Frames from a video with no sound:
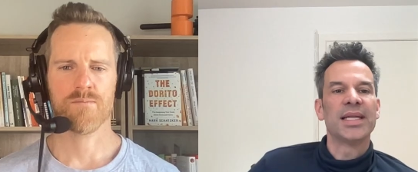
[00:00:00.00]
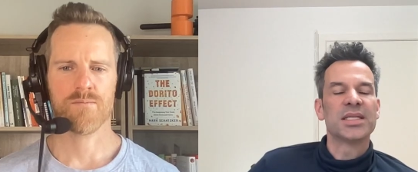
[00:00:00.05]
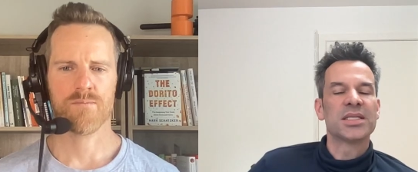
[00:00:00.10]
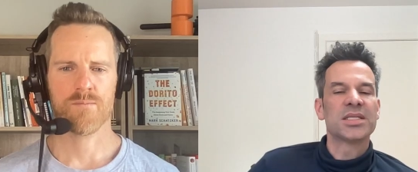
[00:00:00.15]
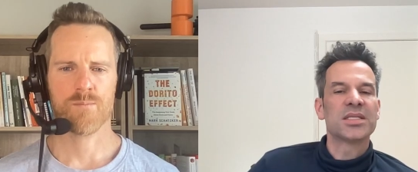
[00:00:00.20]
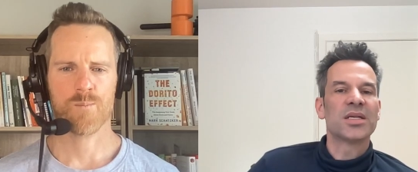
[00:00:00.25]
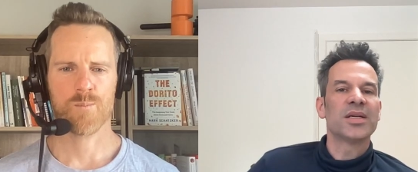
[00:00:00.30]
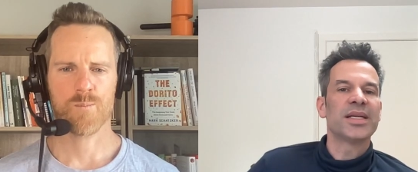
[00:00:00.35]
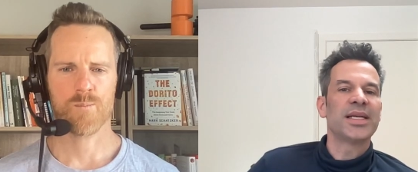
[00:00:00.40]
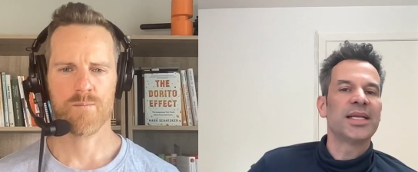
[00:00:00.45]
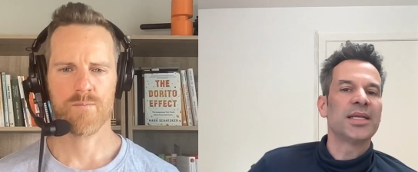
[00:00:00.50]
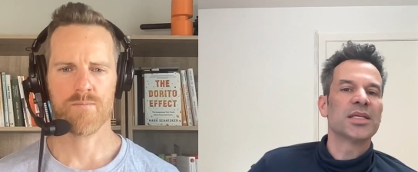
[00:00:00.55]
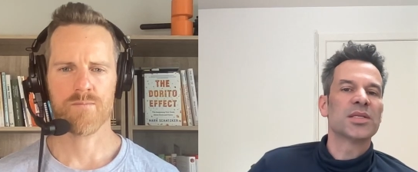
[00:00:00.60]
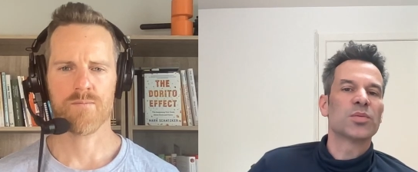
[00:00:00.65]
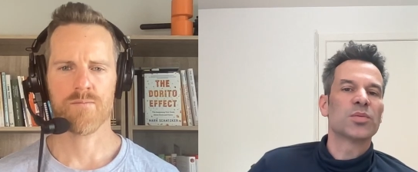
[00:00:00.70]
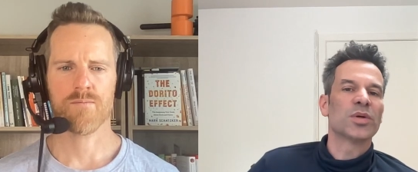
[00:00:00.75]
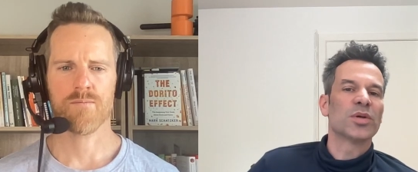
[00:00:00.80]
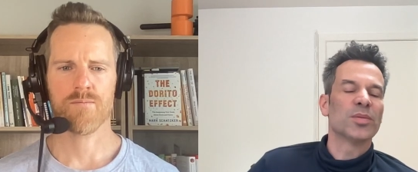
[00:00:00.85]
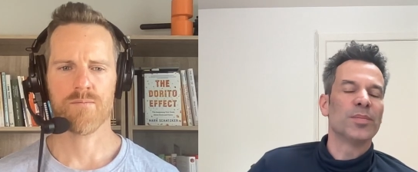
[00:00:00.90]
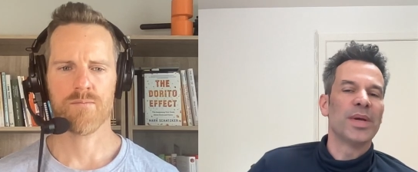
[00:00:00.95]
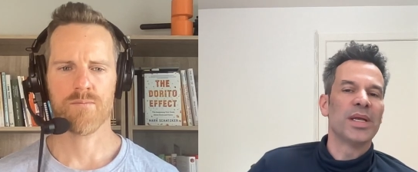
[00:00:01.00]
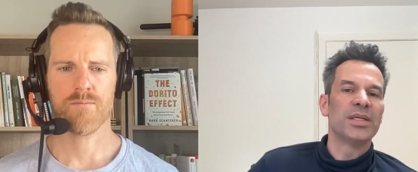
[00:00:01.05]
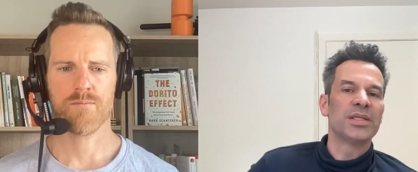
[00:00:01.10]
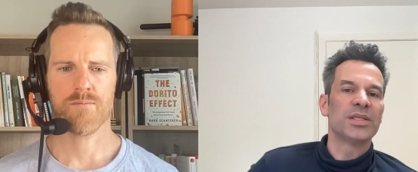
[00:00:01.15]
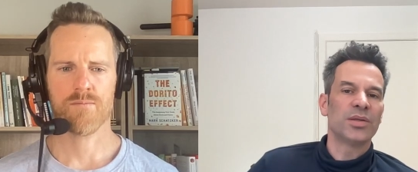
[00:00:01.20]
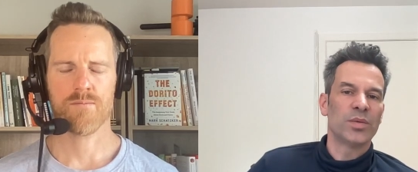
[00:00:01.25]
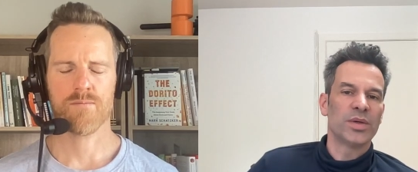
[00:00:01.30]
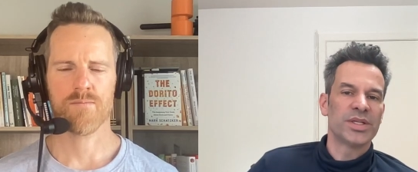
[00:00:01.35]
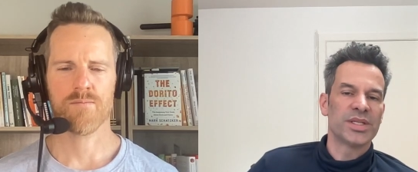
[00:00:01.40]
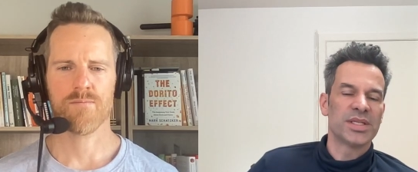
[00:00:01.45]
Speaker 1: start eating as we were meant to,
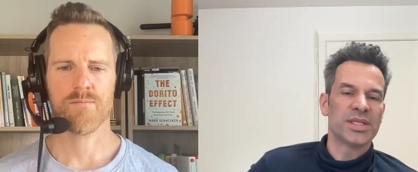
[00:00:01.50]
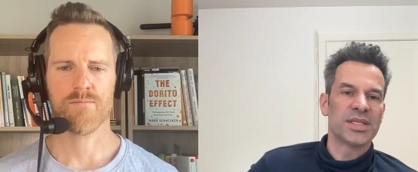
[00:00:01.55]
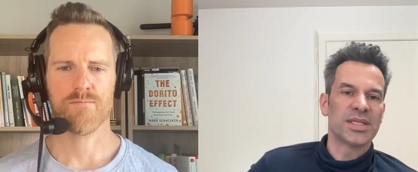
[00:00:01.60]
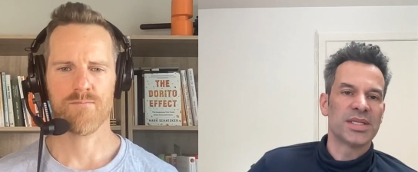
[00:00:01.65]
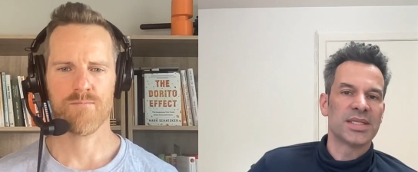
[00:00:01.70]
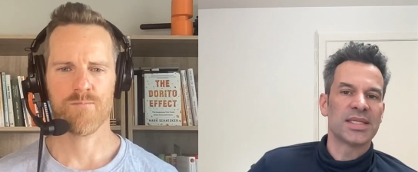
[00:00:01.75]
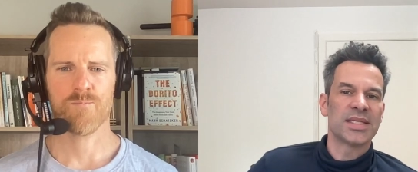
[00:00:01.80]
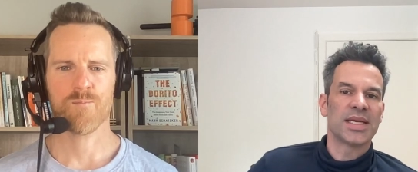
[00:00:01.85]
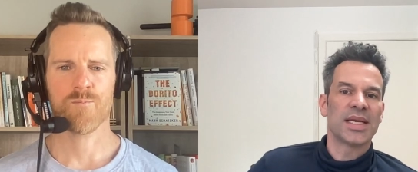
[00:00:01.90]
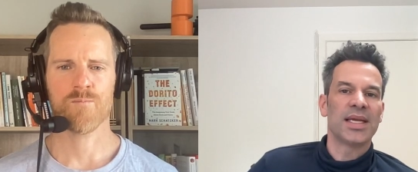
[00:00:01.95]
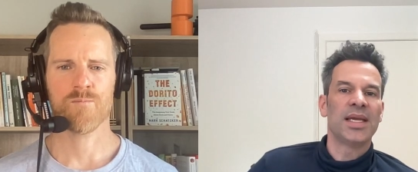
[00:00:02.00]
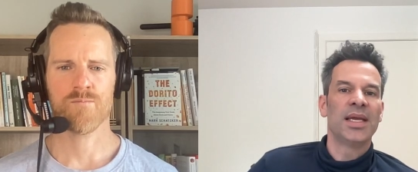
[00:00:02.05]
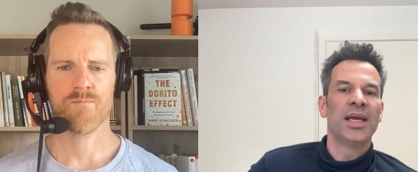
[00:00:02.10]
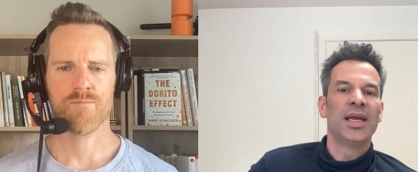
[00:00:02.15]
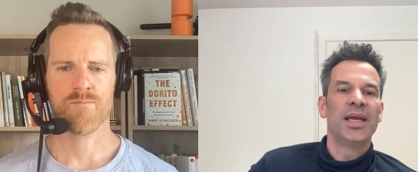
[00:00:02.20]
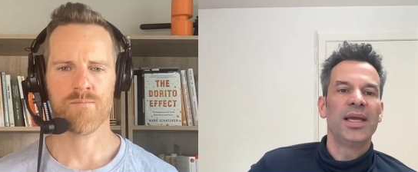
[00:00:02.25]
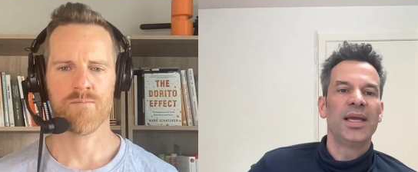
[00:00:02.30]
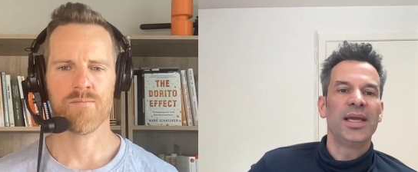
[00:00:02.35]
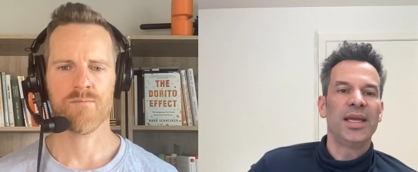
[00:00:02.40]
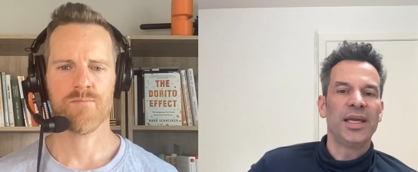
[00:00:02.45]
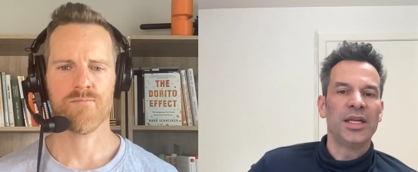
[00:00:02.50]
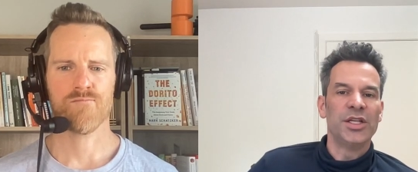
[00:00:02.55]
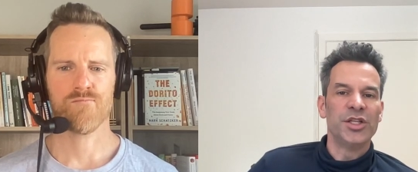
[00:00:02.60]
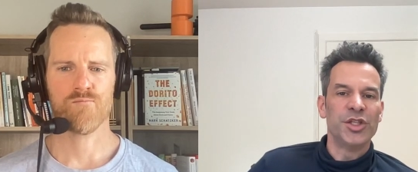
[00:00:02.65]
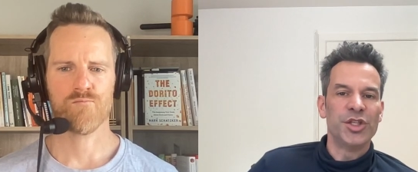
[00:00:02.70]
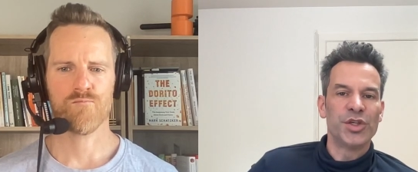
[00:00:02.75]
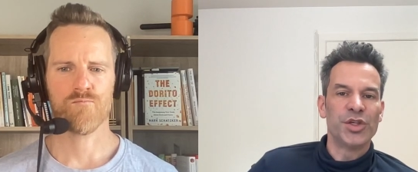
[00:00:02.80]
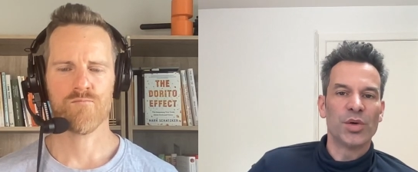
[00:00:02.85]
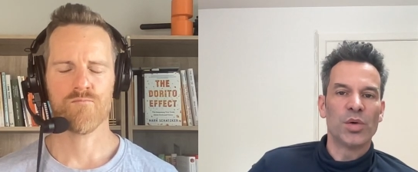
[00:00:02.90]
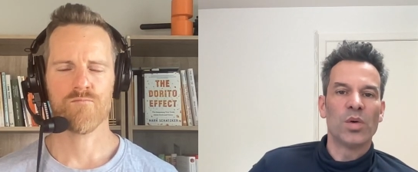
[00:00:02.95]
which is to say,
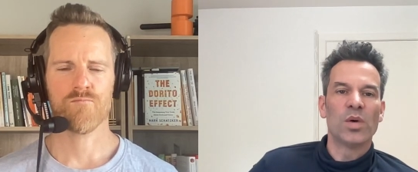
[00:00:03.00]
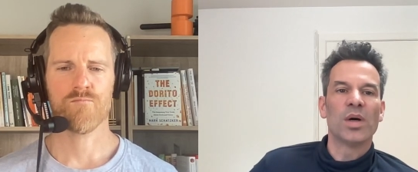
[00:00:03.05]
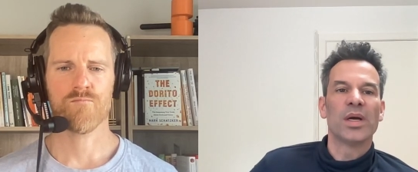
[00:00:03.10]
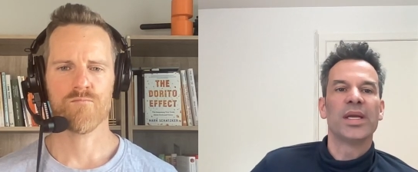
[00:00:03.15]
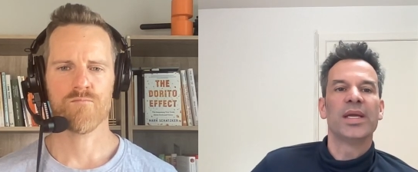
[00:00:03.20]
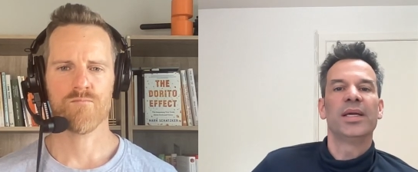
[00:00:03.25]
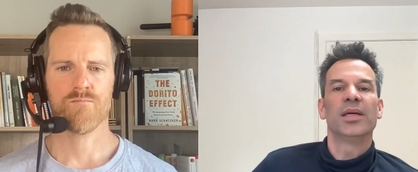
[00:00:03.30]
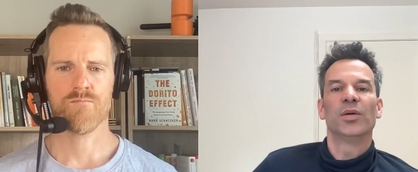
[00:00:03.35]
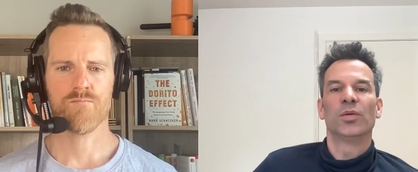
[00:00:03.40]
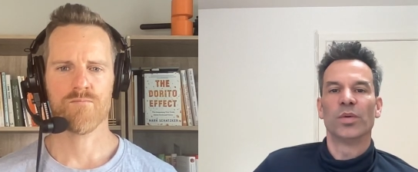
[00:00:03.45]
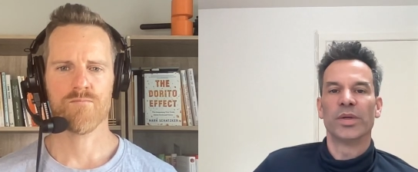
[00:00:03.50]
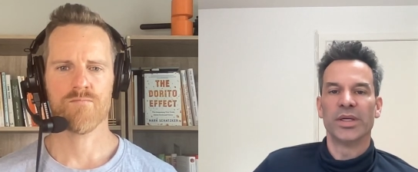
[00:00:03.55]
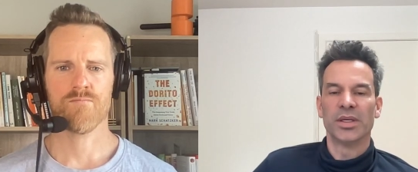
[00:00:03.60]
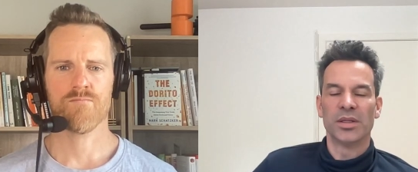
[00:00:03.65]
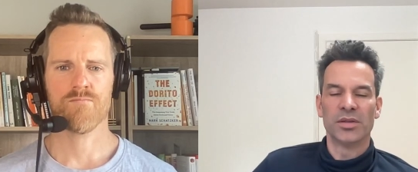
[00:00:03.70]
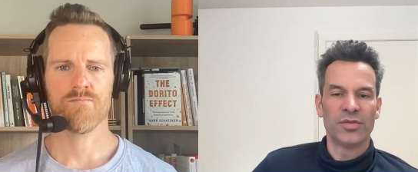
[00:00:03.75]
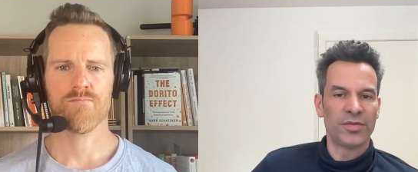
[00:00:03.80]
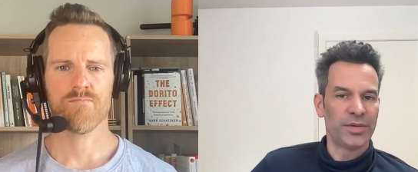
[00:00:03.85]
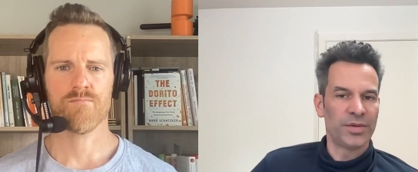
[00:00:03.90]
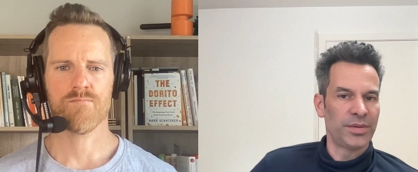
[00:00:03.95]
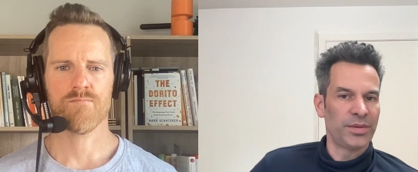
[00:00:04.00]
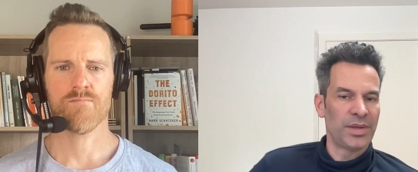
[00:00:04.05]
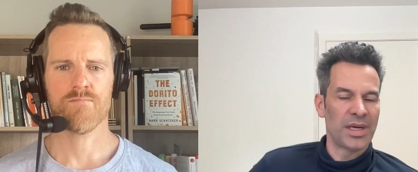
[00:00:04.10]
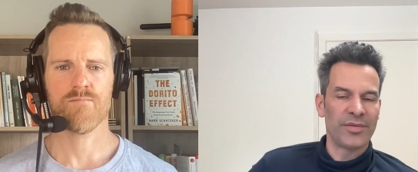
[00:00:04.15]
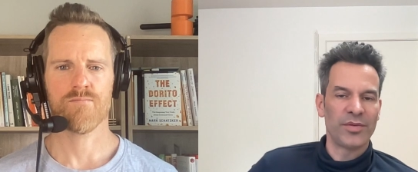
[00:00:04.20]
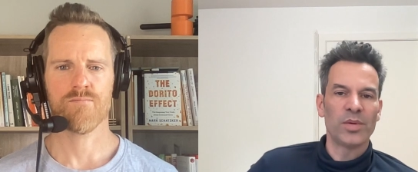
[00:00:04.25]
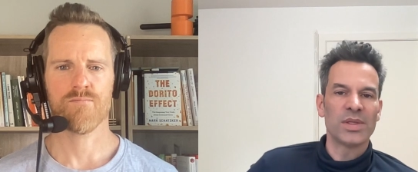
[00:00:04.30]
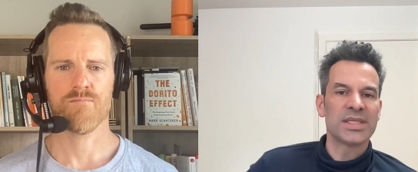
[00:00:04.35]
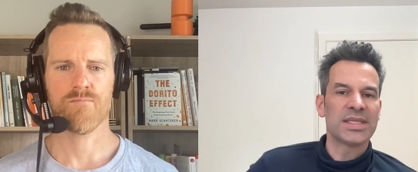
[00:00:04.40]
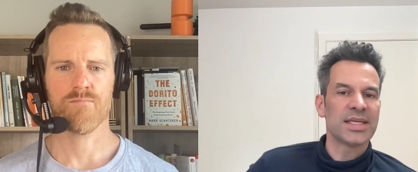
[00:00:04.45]
enjoy real food.
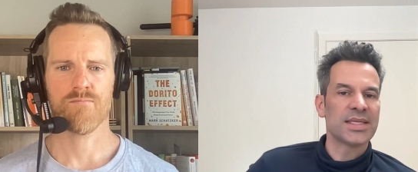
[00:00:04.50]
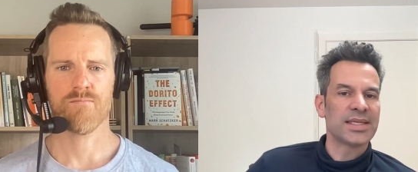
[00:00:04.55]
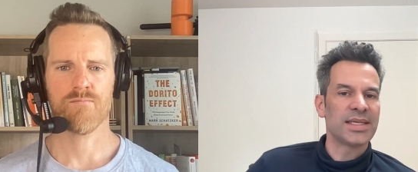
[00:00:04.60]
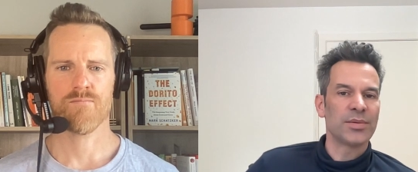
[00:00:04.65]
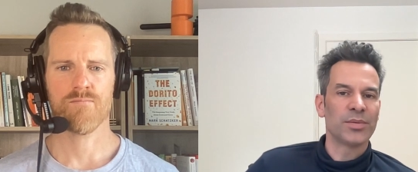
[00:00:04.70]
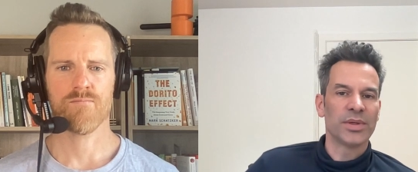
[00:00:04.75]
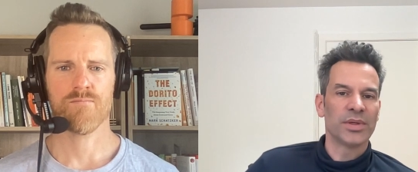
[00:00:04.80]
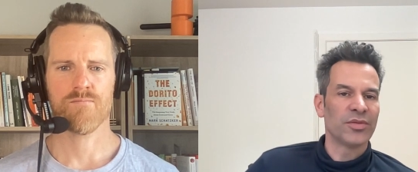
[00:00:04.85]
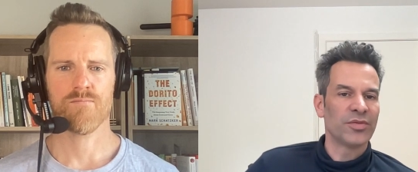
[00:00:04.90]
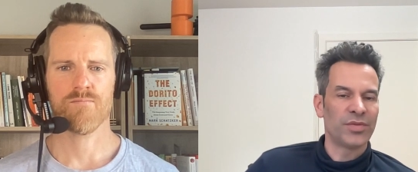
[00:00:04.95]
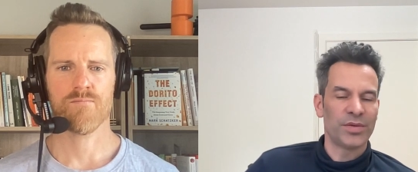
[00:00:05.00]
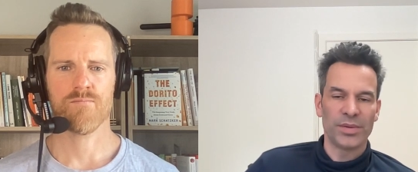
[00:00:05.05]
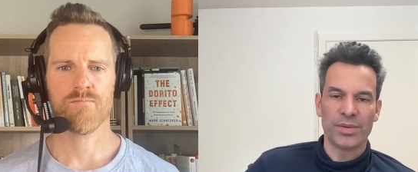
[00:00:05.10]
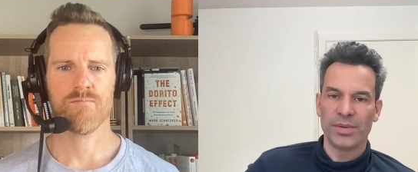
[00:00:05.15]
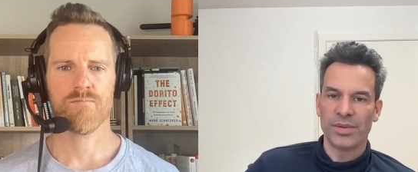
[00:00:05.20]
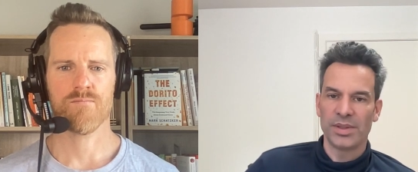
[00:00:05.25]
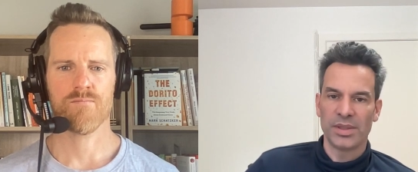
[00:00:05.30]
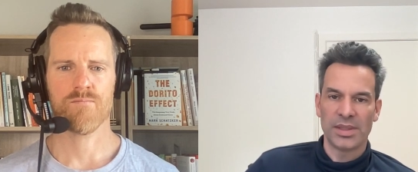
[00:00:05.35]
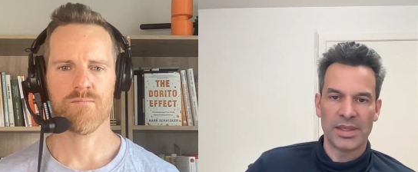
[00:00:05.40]
Everyone says eat real food.